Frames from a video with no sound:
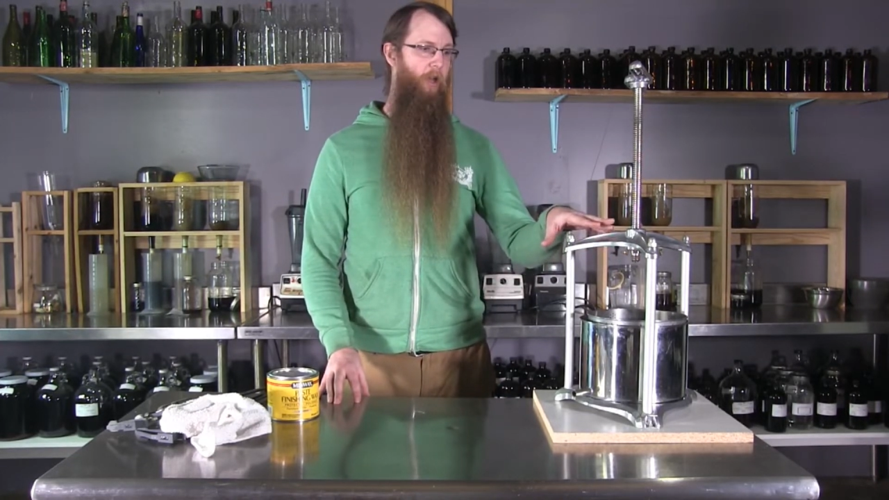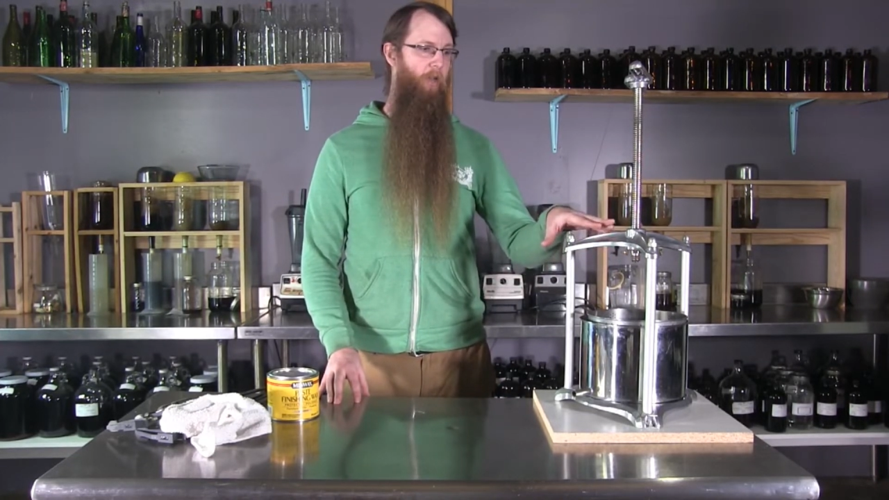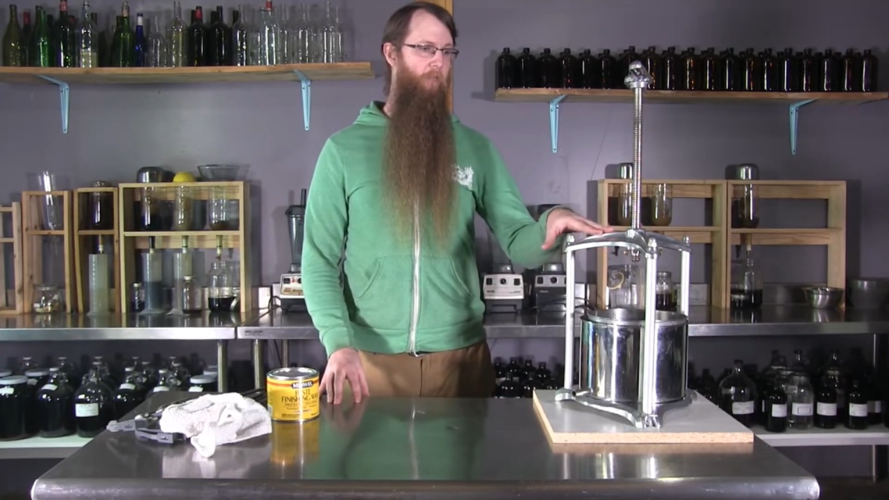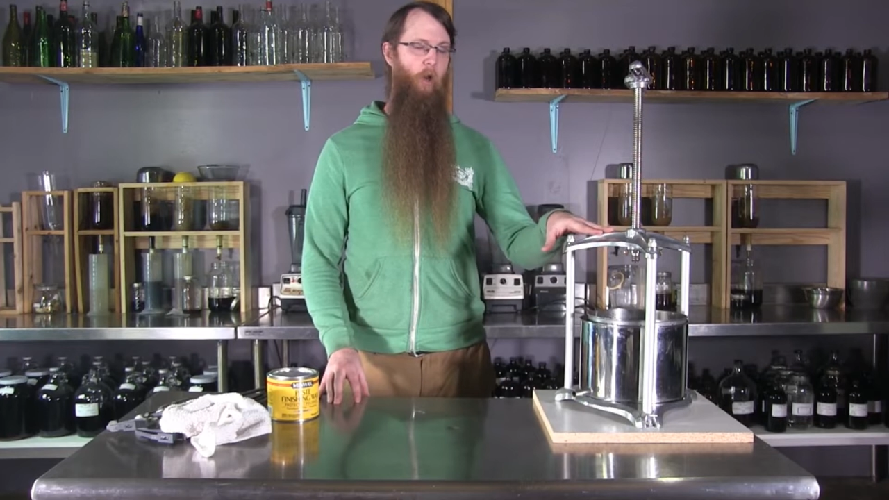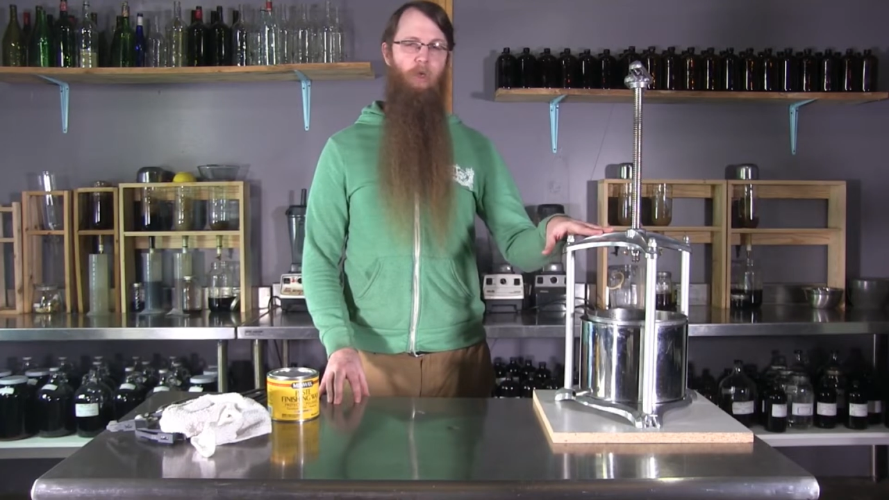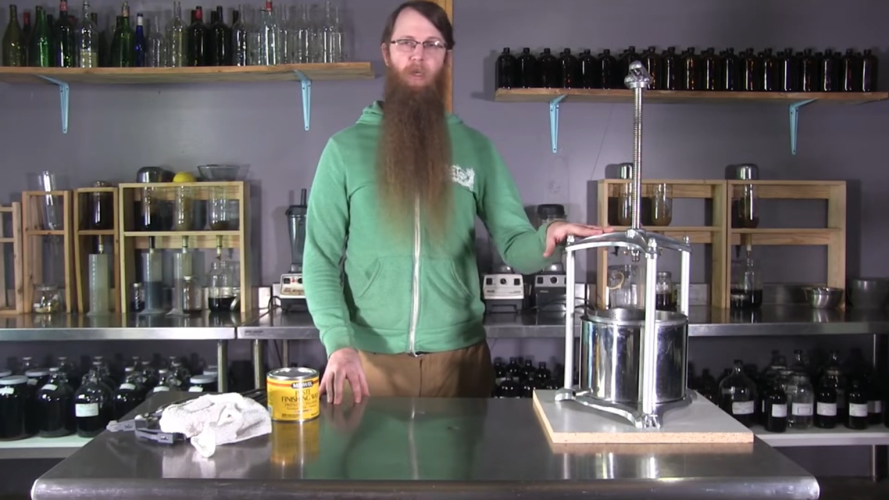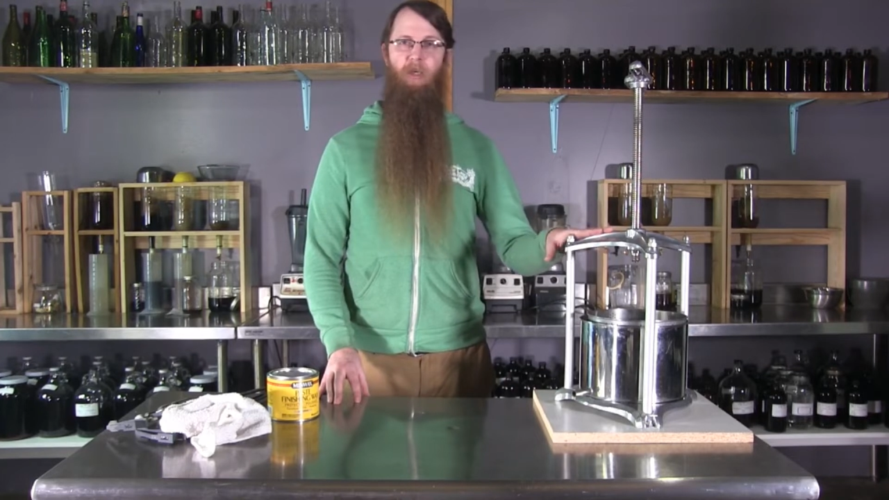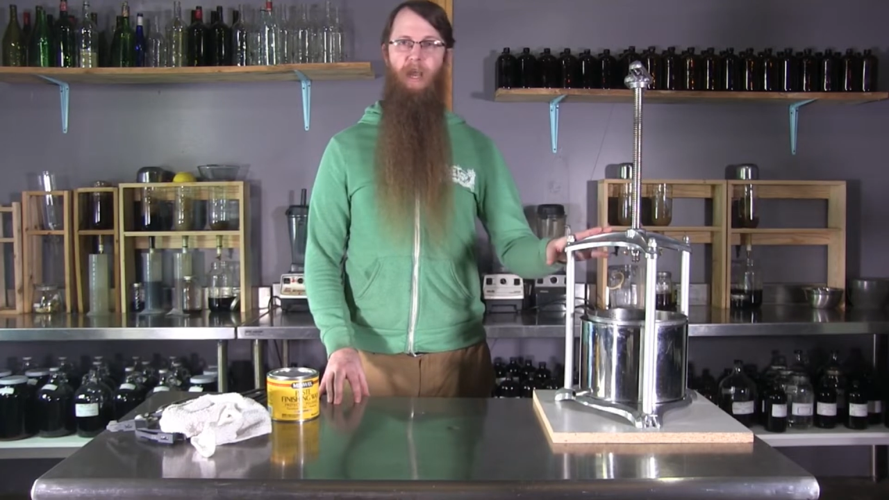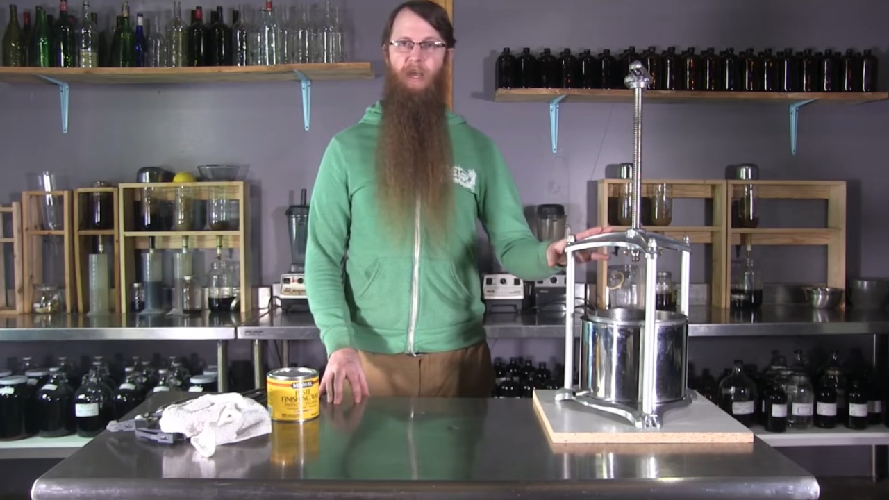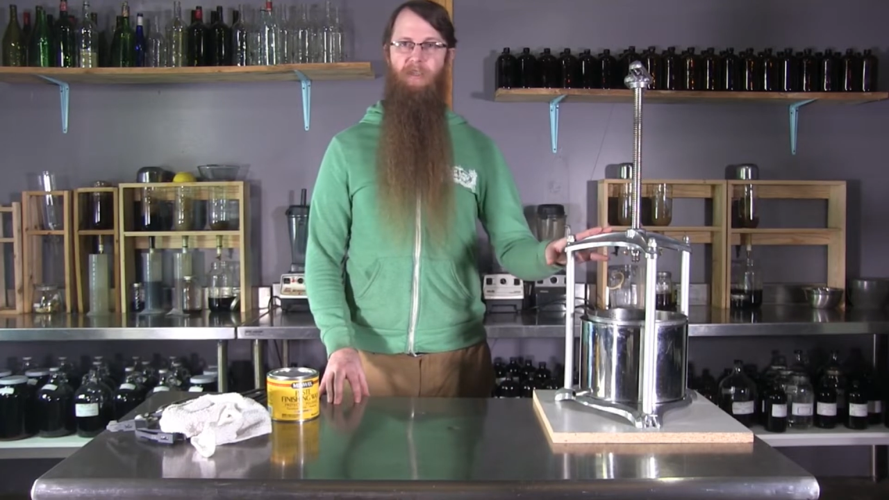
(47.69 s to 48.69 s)

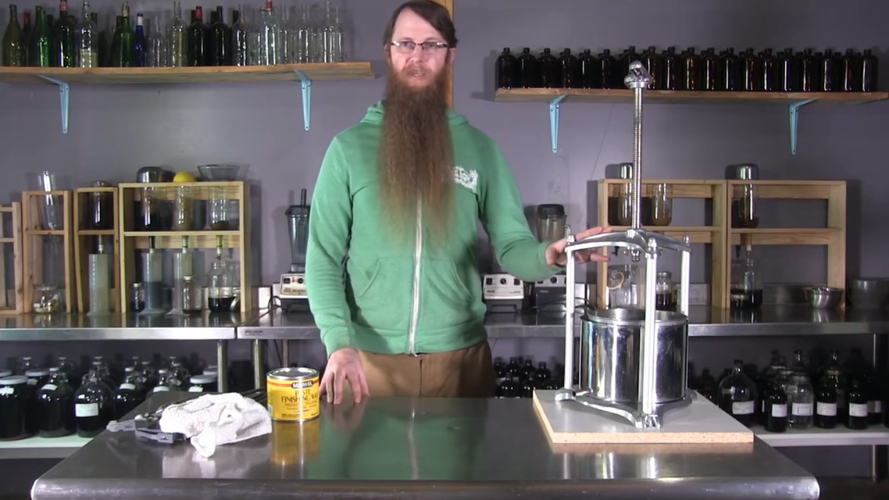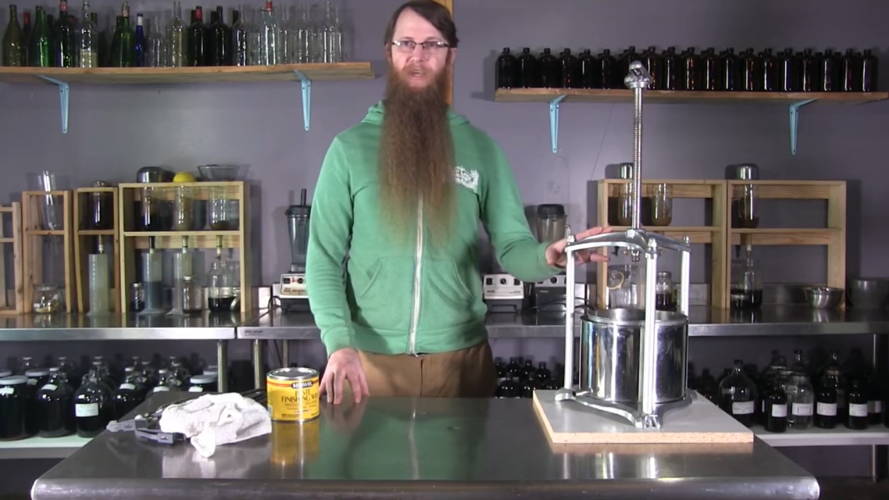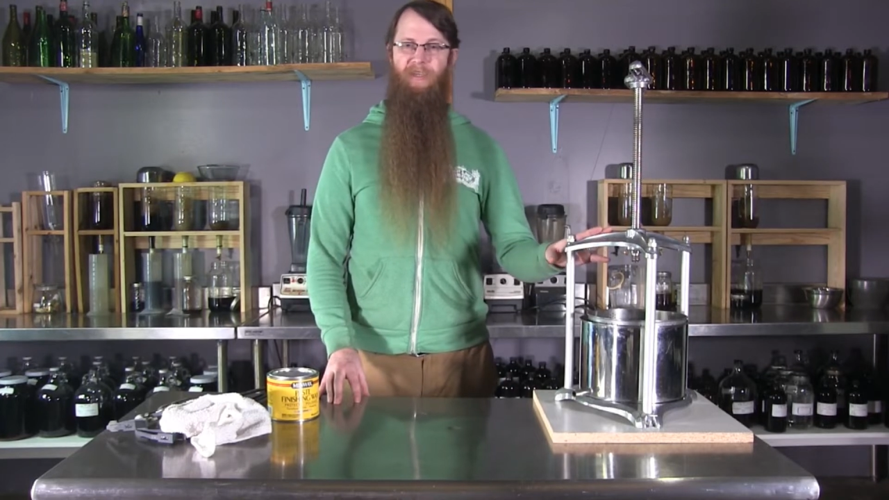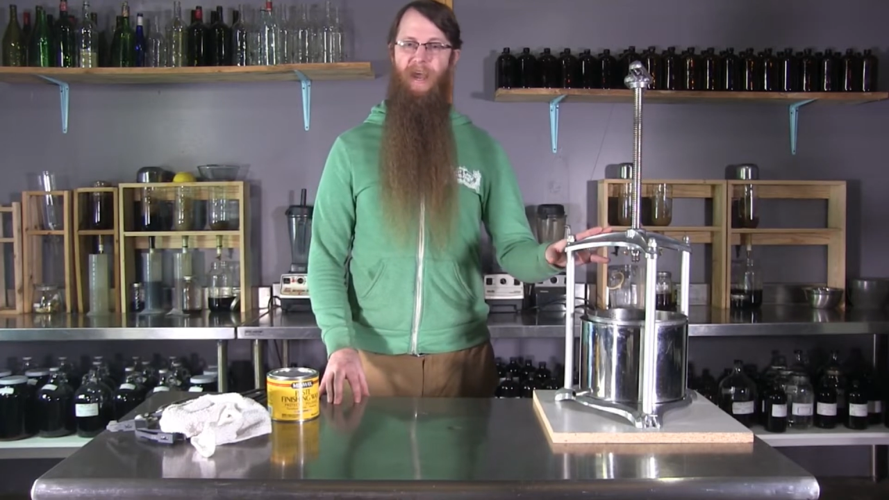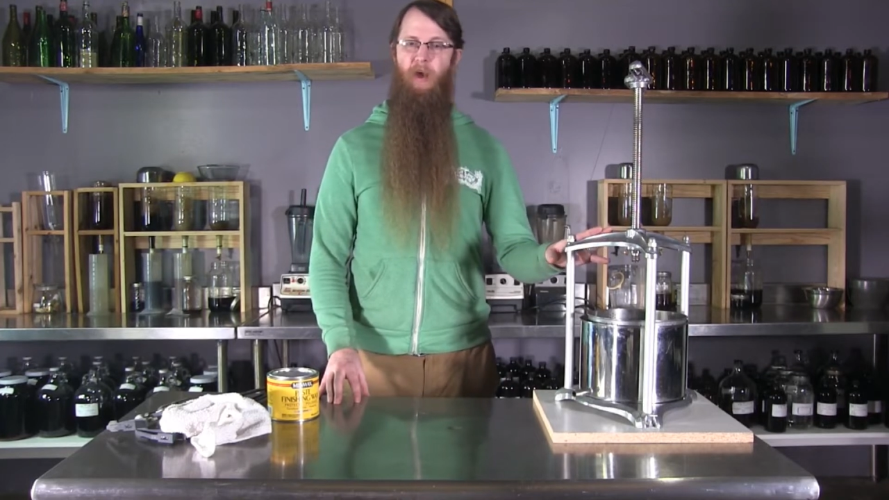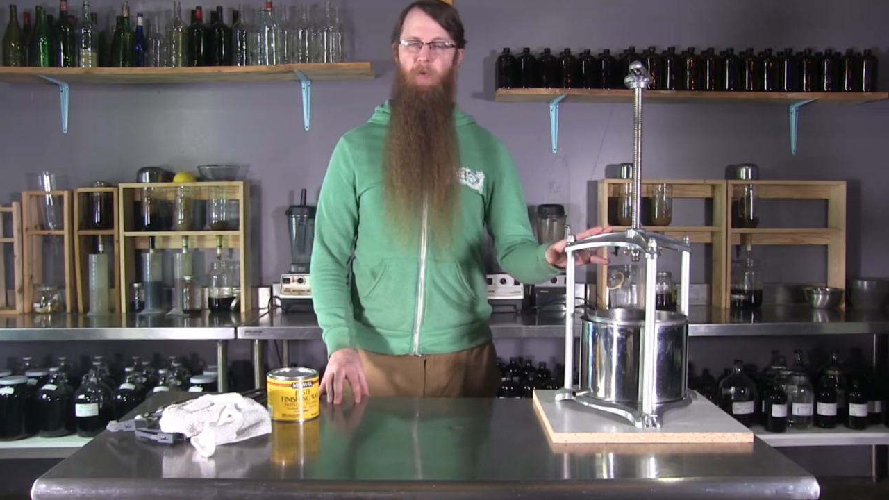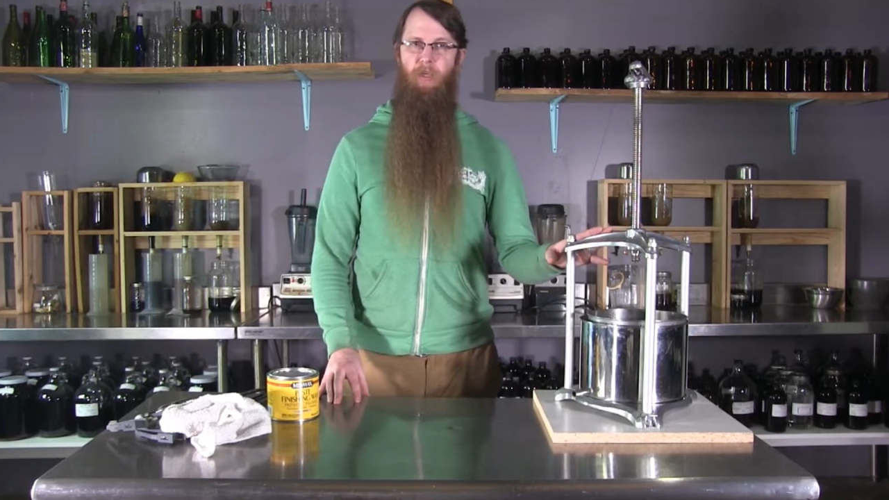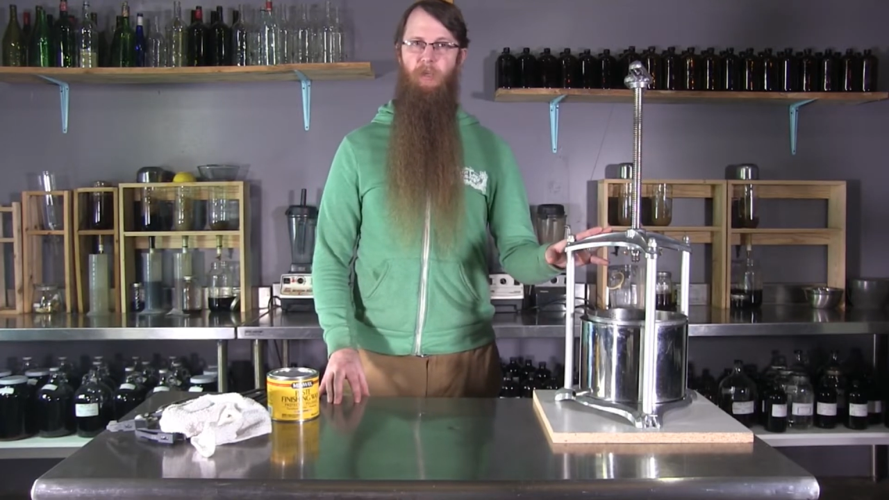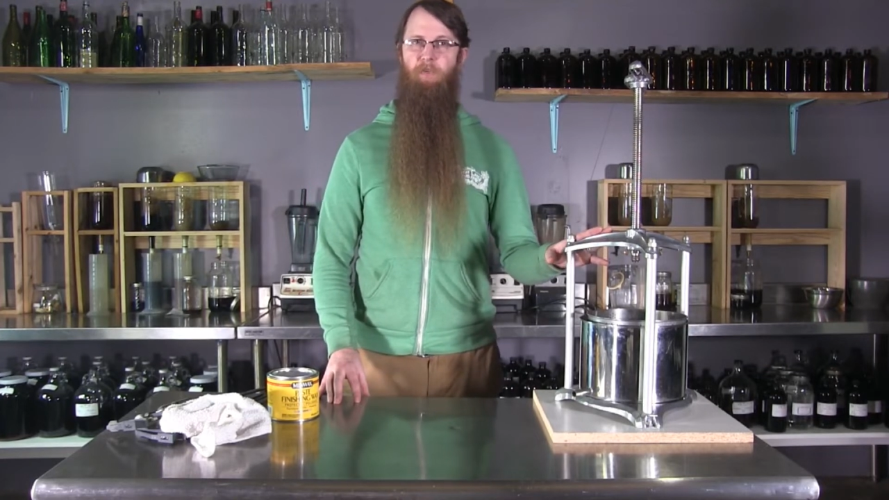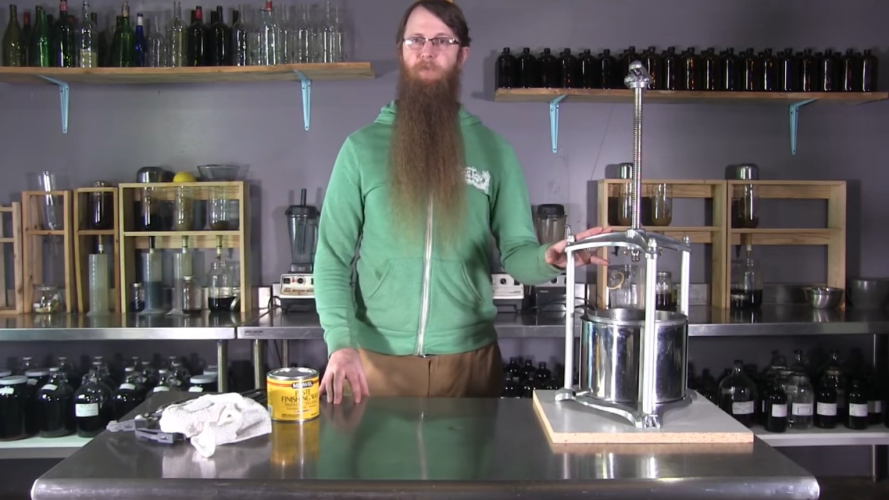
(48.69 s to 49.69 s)
marketed as Italian